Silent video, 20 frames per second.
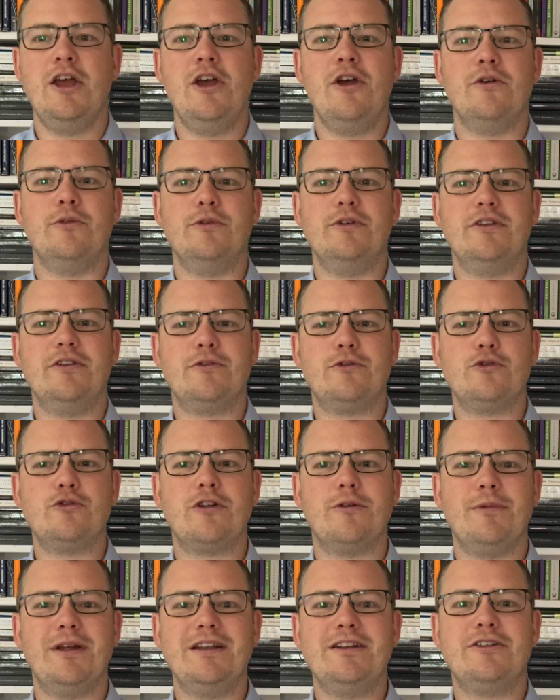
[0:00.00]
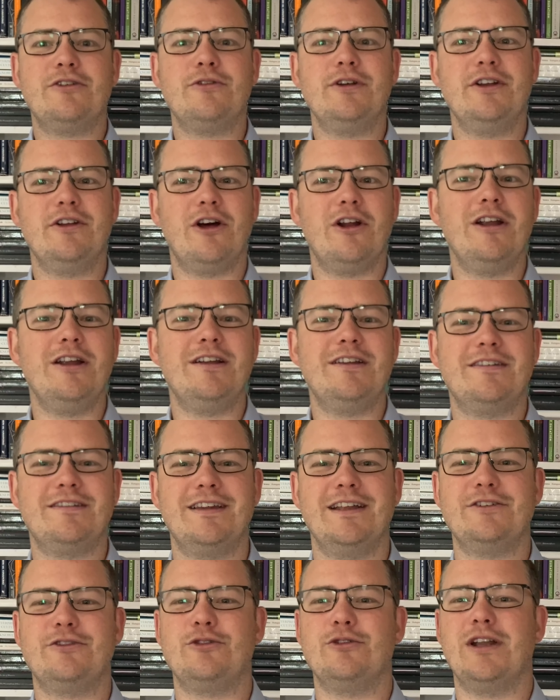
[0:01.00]
With the rudimentary knowledge
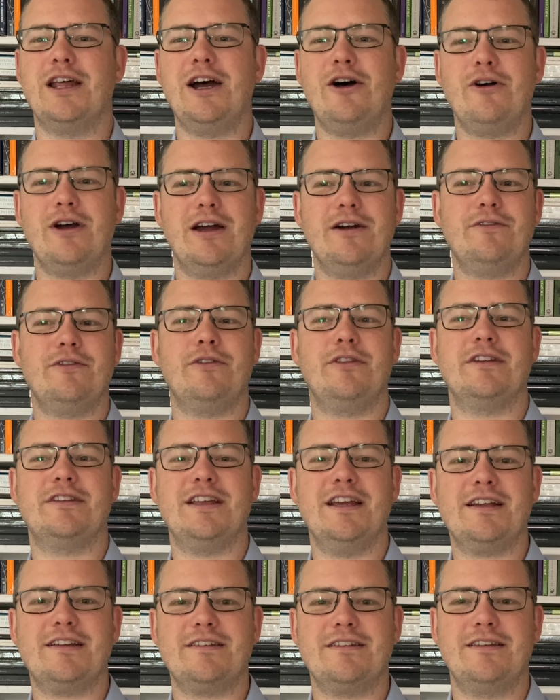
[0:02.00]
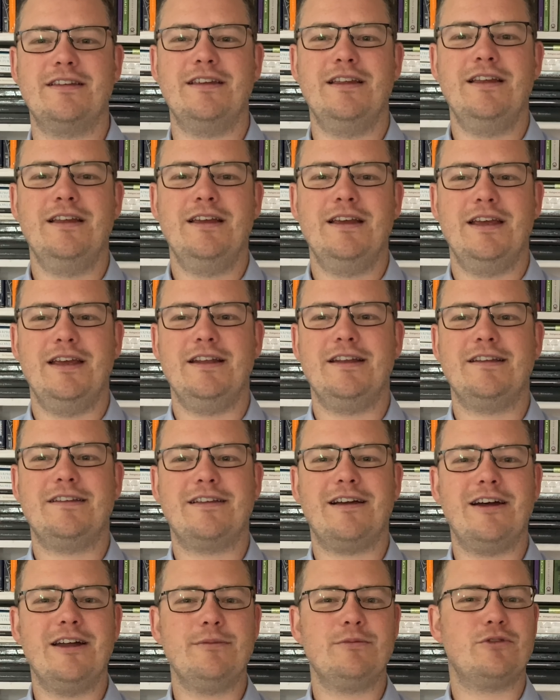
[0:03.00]
that you now have of the text, it is
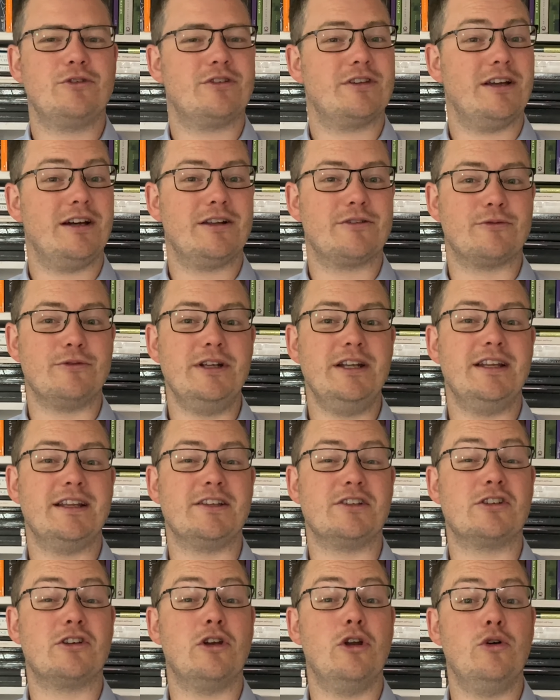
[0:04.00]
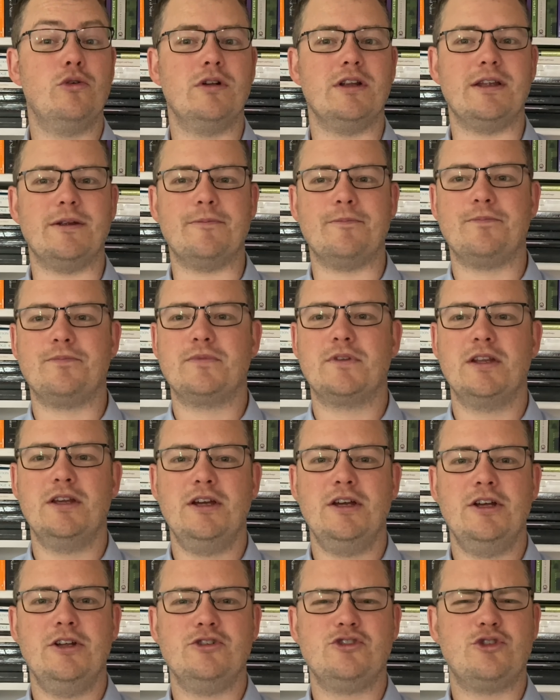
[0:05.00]
time to start reading slowly.
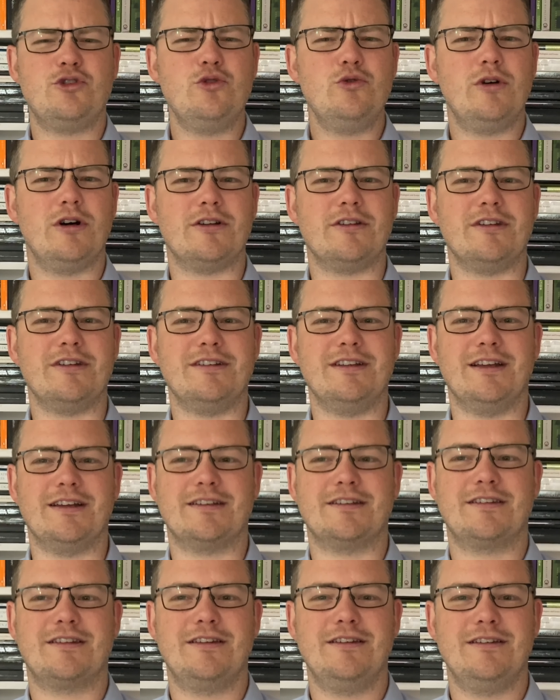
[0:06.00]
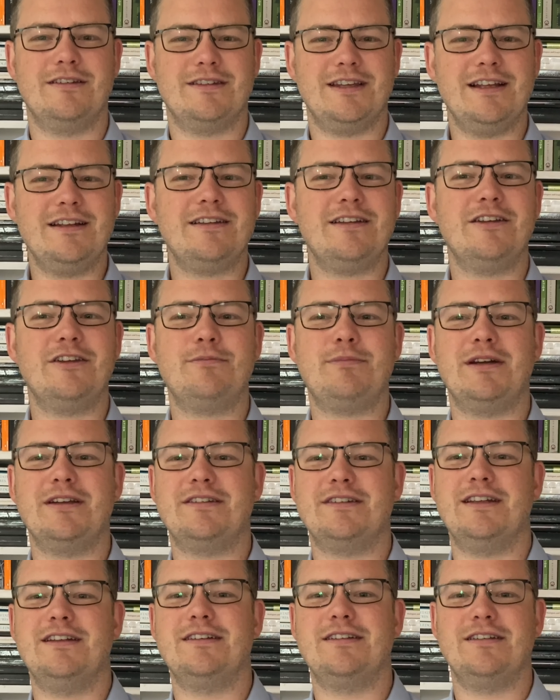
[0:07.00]
Chew on the text, sentence by
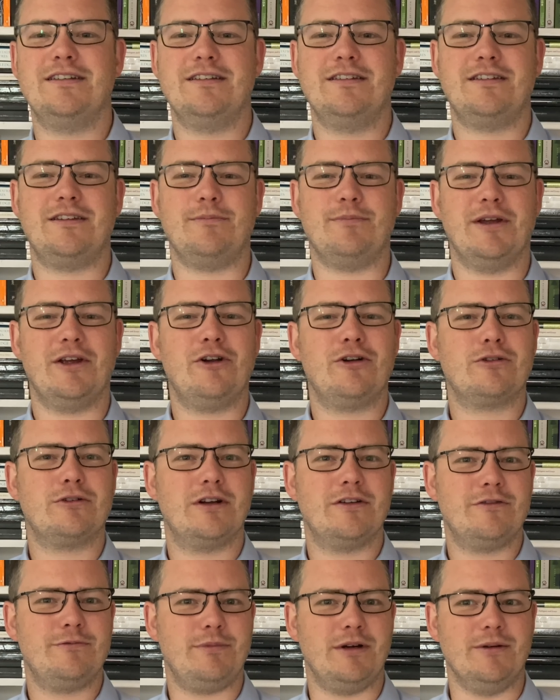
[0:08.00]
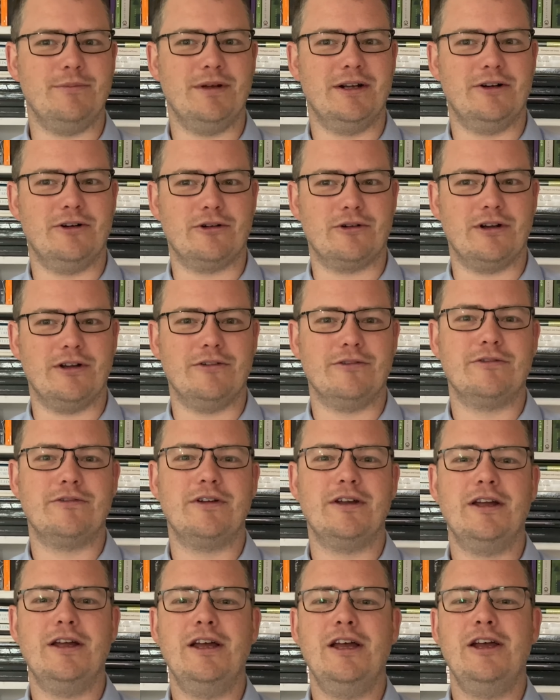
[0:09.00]
sentence and paragraph by paragraph.
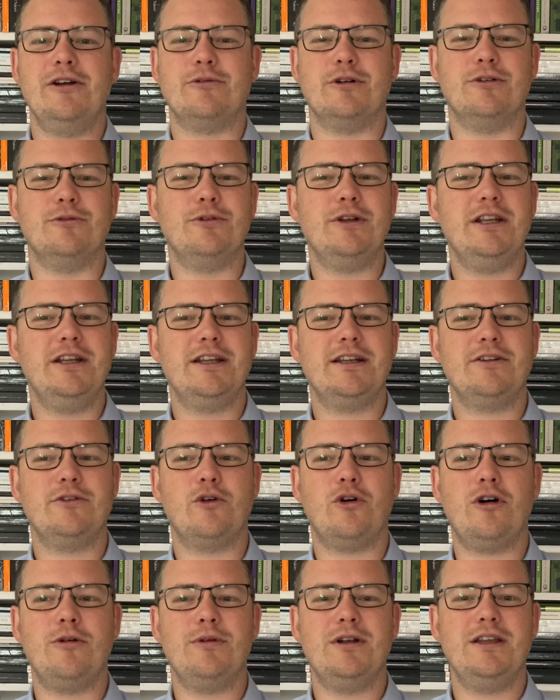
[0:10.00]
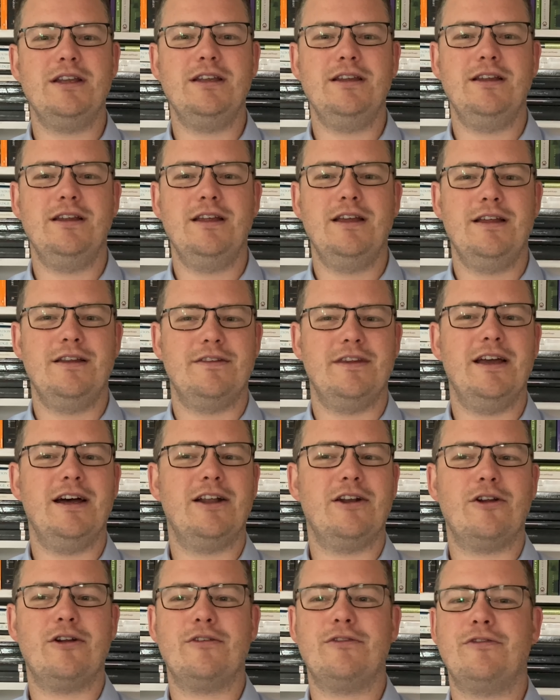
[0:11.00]
When reading normally, there are a
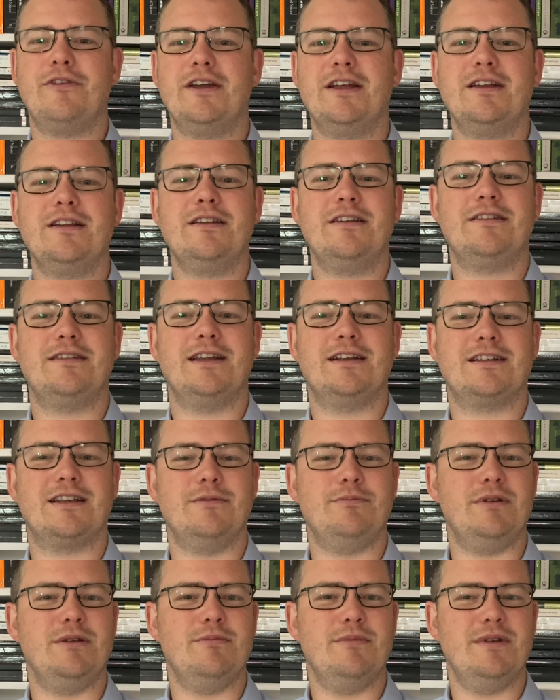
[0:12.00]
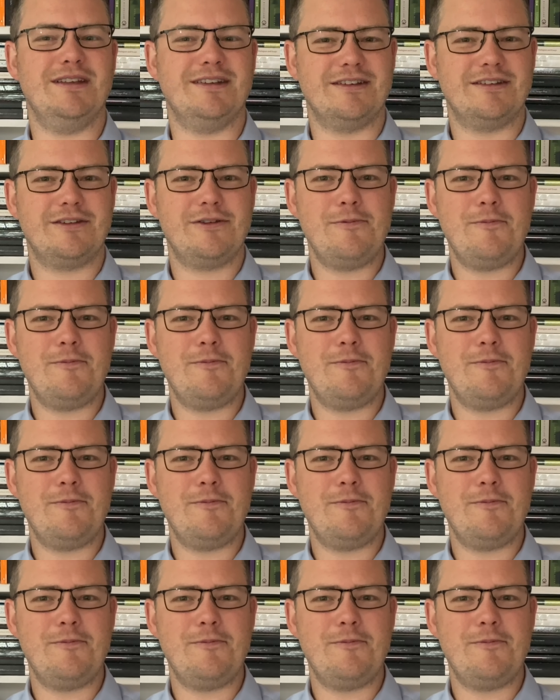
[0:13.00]
lot of things that can be missed.